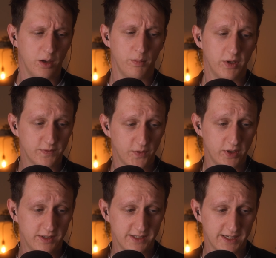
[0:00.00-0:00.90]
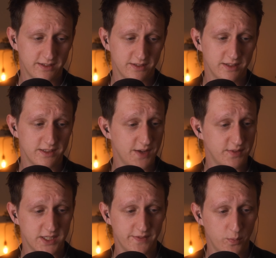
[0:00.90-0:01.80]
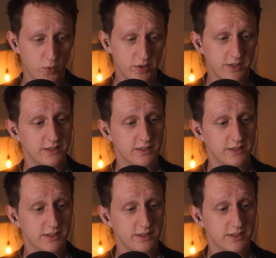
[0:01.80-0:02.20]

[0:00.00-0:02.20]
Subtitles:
+46 771